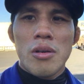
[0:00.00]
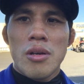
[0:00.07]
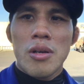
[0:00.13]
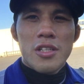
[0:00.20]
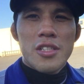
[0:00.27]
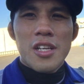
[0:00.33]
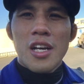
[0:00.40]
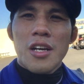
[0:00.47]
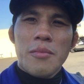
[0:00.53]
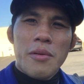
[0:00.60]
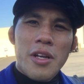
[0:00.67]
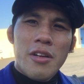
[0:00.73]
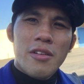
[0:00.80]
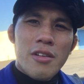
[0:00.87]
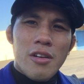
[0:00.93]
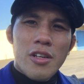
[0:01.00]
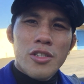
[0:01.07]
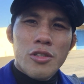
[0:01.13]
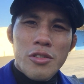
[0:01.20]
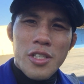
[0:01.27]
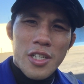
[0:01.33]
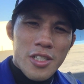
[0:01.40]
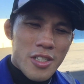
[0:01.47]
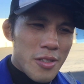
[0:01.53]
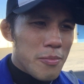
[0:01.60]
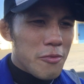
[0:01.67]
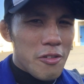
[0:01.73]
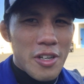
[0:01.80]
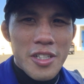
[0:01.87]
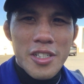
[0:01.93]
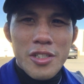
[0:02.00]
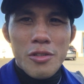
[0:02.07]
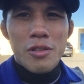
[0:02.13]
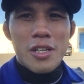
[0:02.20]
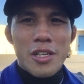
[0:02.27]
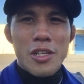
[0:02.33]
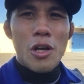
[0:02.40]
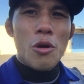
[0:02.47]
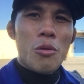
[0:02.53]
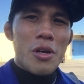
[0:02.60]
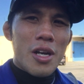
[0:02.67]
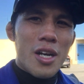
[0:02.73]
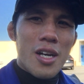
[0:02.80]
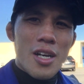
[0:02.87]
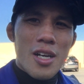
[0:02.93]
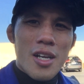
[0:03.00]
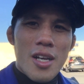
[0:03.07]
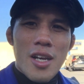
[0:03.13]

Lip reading: In the documentary, it shows Rickson Gracie doing like yoga,